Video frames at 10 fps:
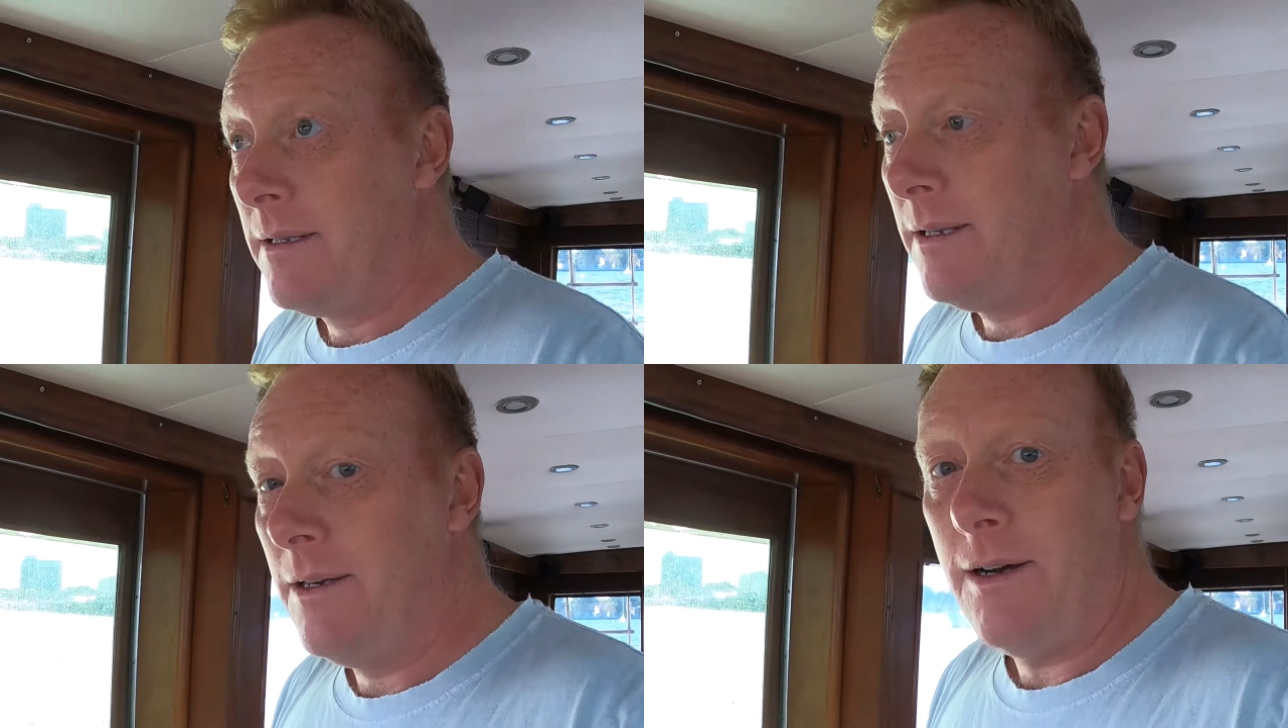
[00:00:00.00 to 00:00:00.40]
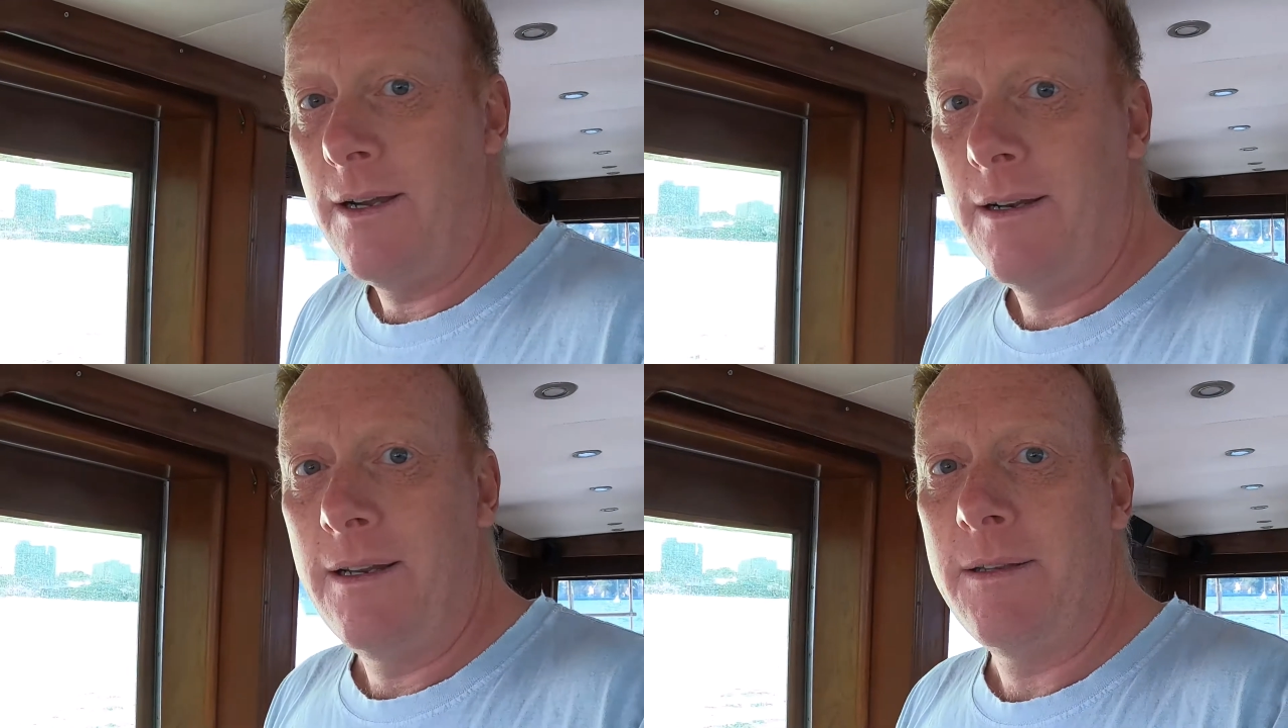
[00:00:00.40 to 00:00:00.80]
So not
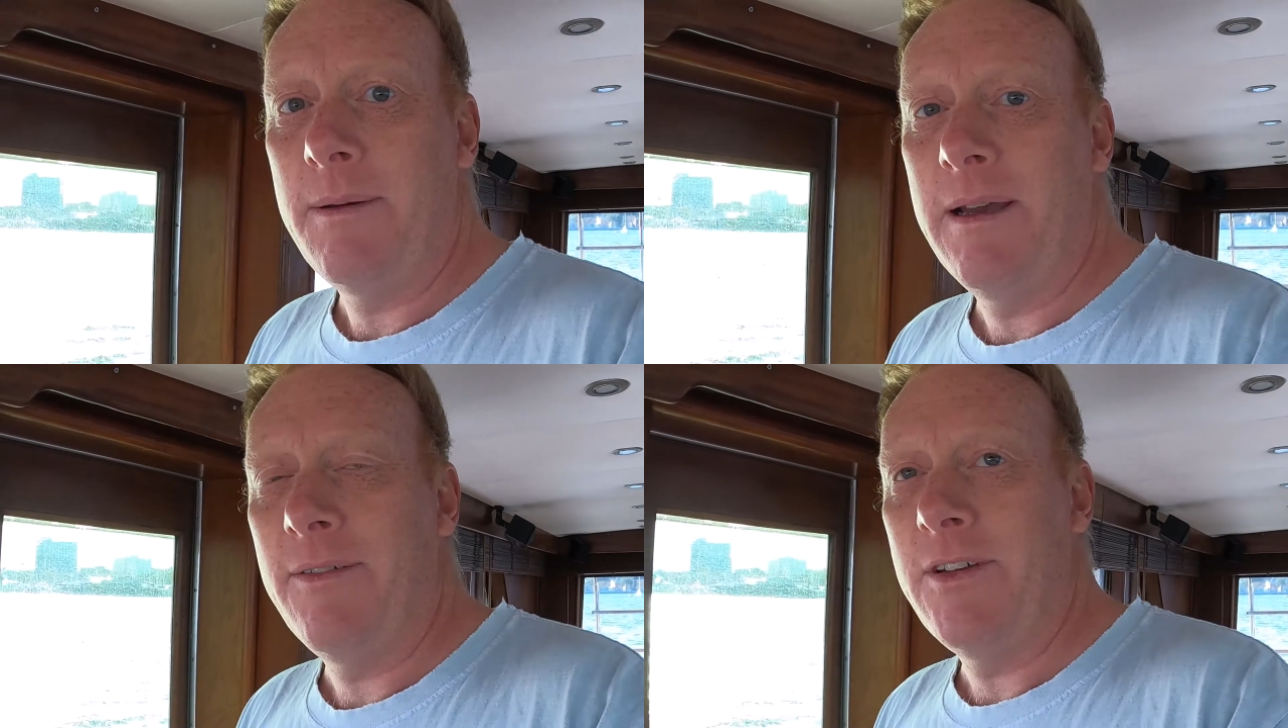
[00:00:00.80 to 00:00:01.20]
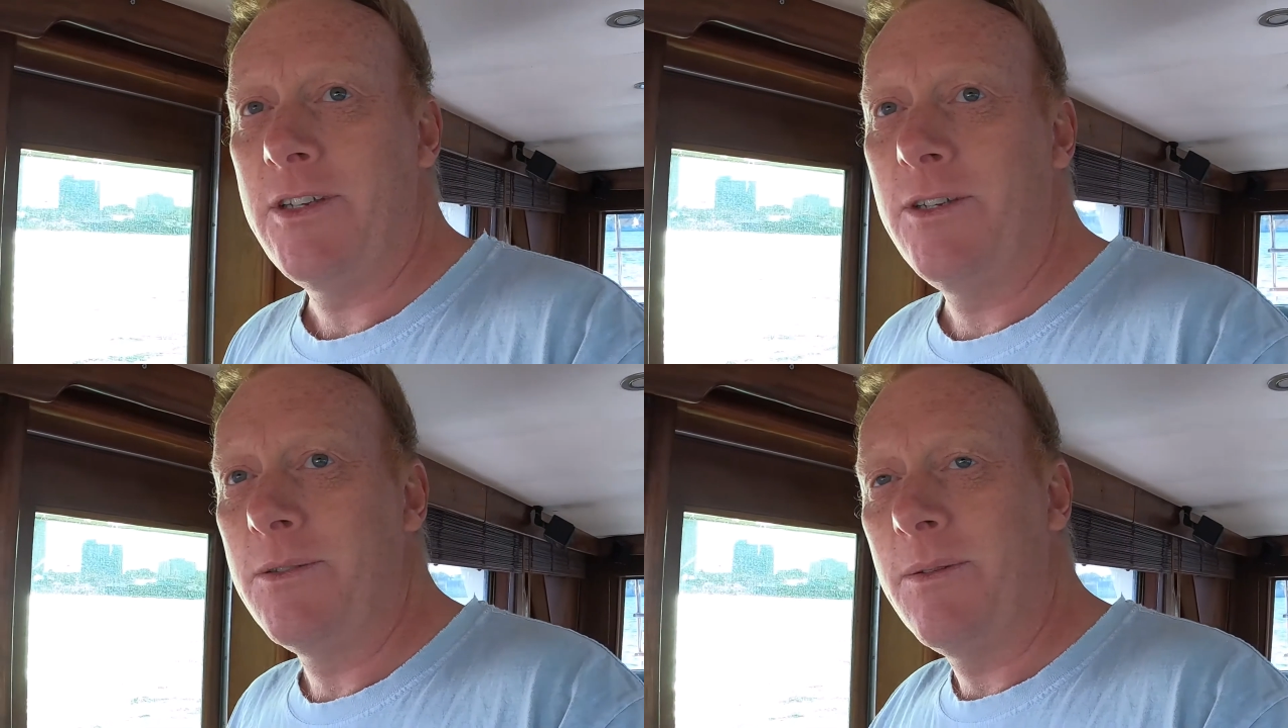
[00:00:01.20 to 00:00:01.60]
only do we have
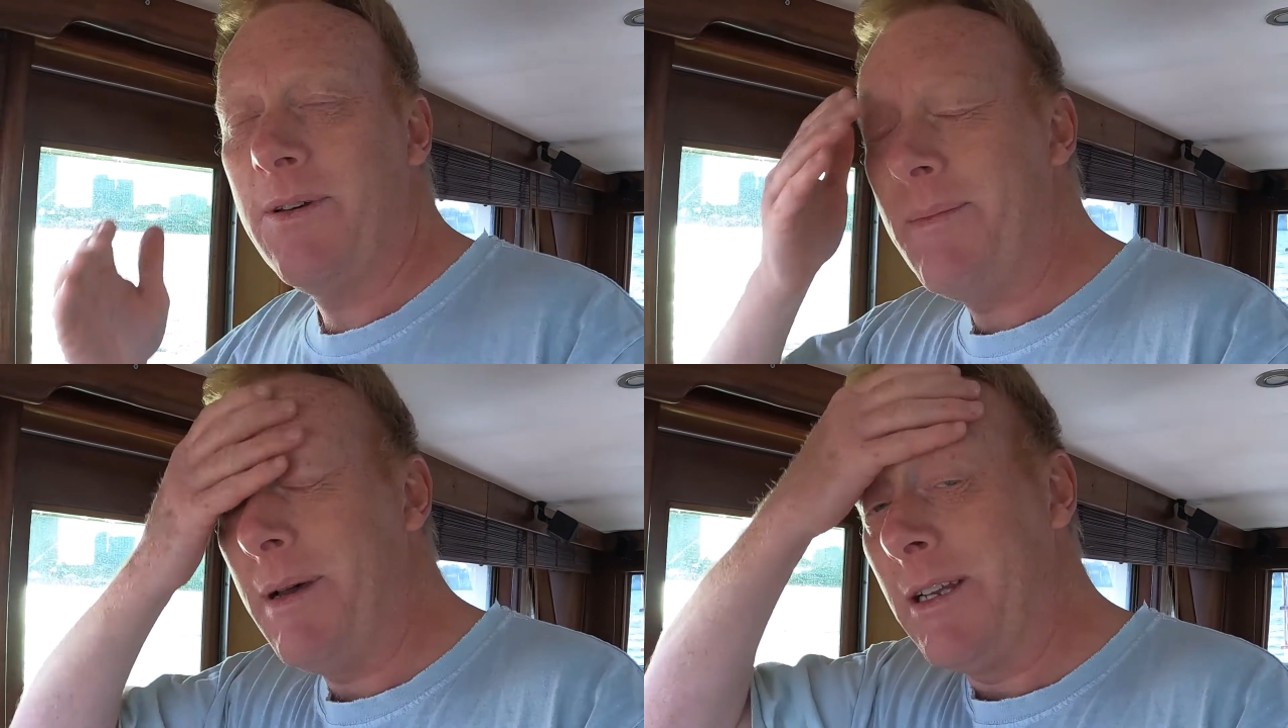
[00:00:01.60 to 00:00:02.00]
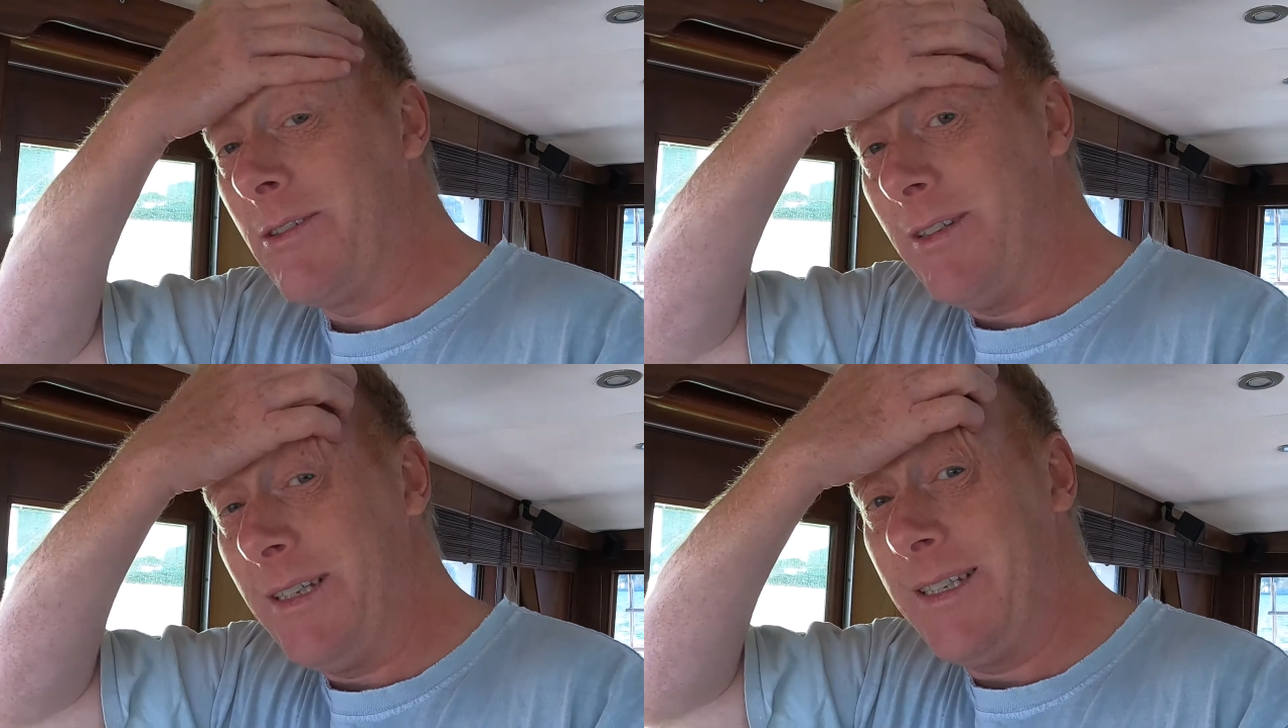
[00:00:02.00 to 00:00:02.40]
issues with our
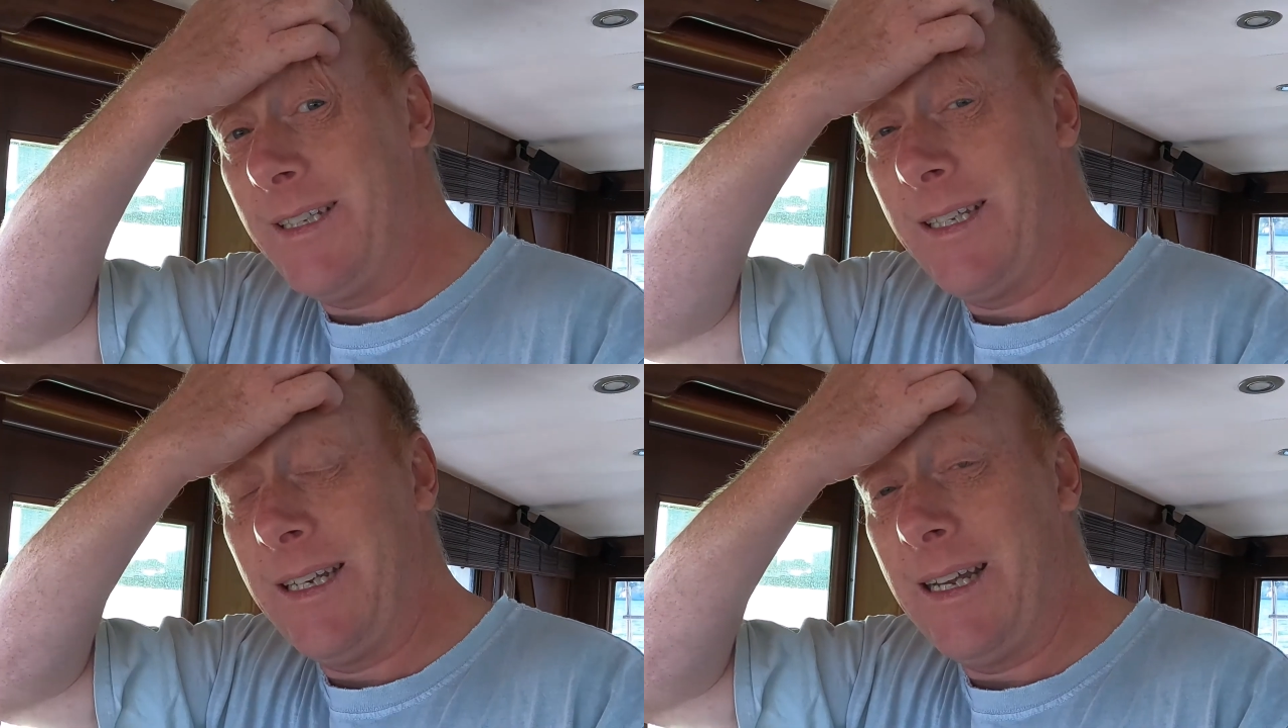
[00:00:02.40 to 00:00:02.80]
batteries,